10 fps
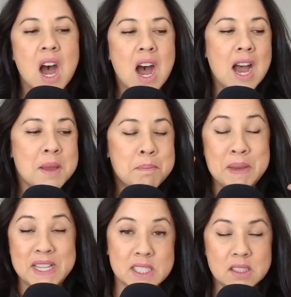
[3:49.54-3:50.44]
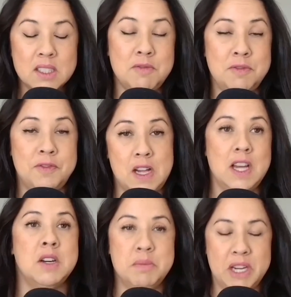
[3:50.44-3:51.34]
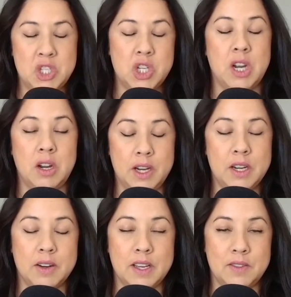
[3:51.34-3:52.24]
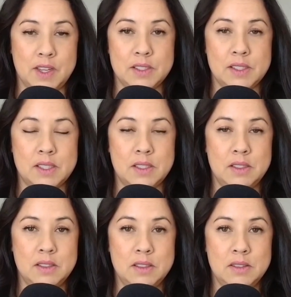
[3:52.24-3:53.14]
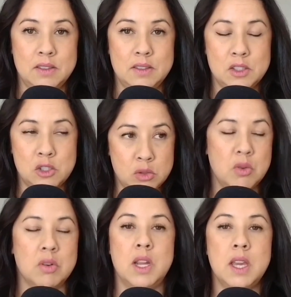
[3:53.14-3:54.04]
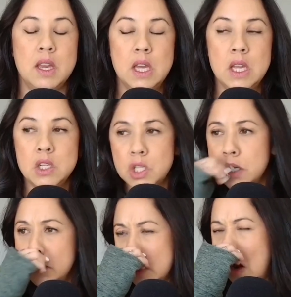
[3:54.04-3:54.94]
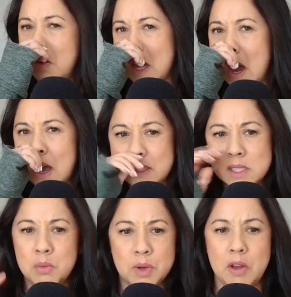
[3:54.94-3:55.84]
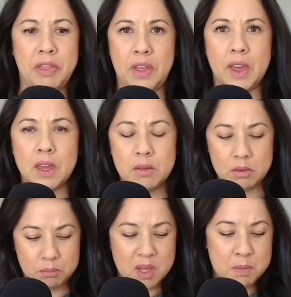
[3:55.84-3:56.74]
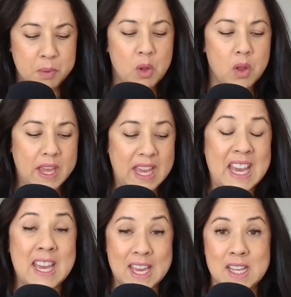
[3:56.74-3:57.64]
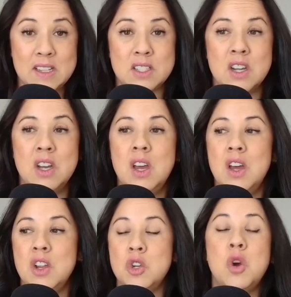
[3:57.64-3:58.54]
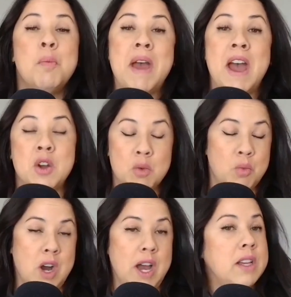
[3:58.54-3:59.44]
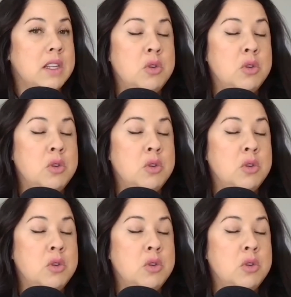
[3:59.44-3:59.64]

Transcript: I basically fall out of my chair hearing this story. She goes, "Oh, yeah, it's a real thing. People hate no matter what.